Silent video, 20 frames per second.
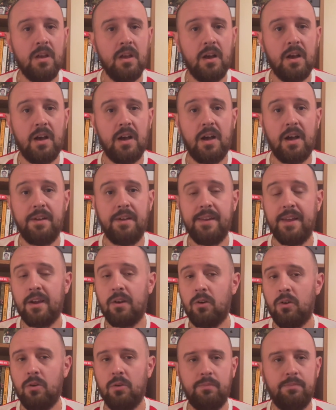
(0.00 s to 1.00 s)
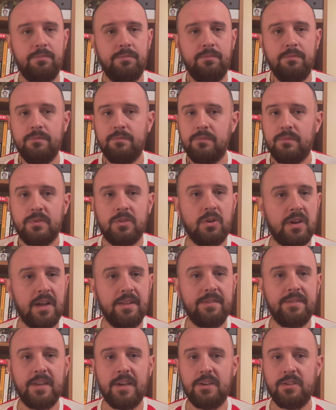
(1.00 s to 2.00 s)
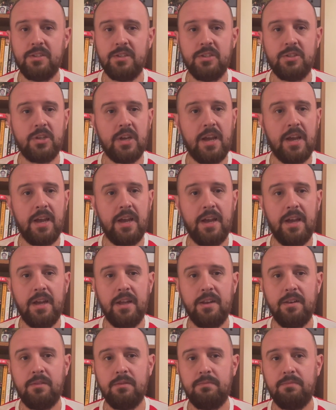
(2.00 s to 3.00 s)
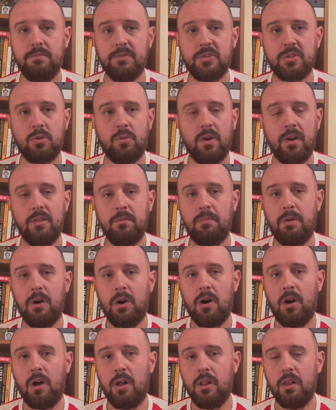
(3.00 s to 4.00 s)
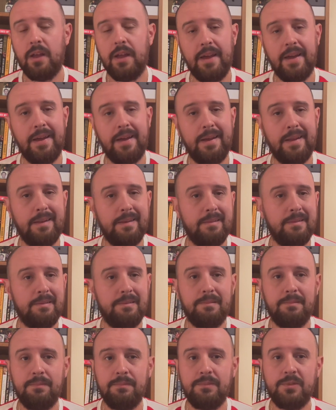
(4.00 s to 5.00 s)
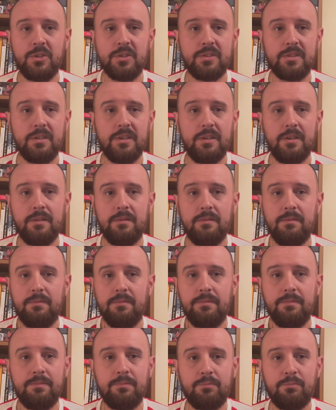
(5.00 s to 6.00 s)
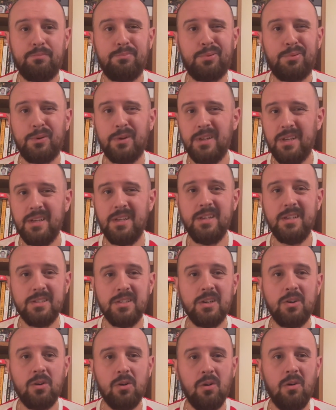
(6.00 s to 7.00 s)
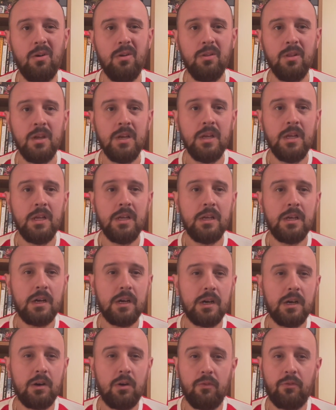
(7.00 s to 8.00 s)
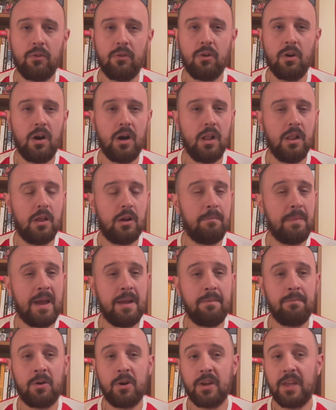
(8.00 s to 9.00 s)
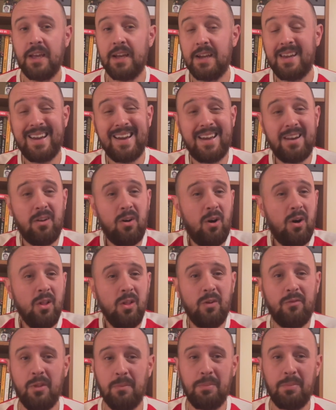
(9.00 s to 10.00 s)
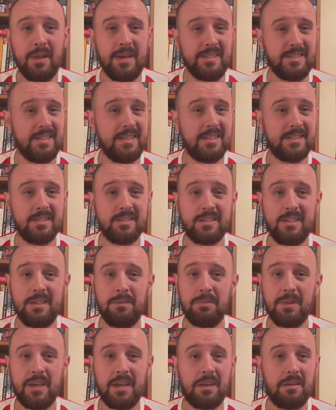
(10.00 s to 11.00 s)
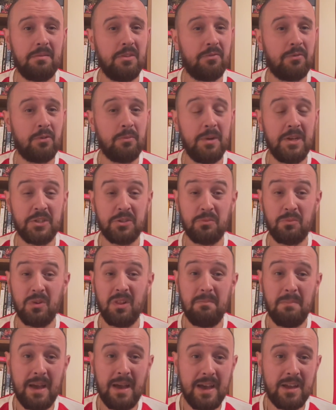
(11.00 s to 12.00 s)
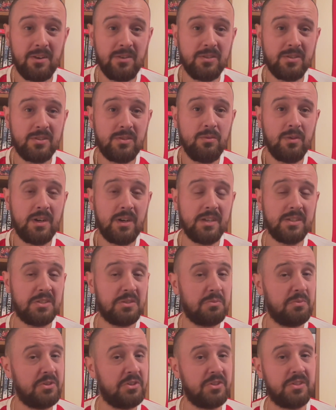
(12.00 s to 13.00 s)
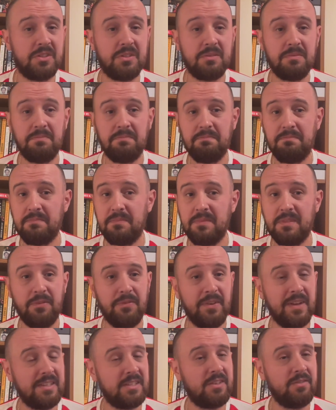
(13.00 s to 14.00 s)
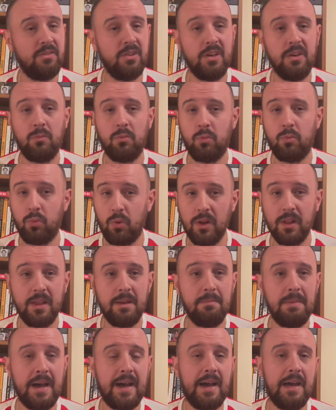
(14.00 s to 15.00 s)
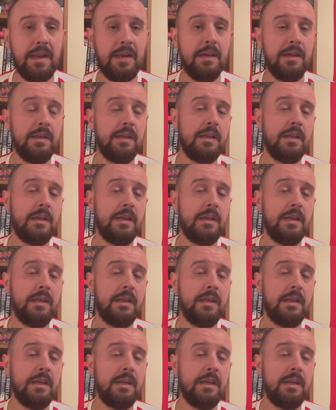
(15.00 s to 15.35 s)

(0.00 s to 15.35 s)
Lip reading: Nego took on Terzic and squared the ball, and just a pretty easy goal overall. Our man marking again all over the place. It doesn't seem like the formation really matters to us. We're just defensively really bad,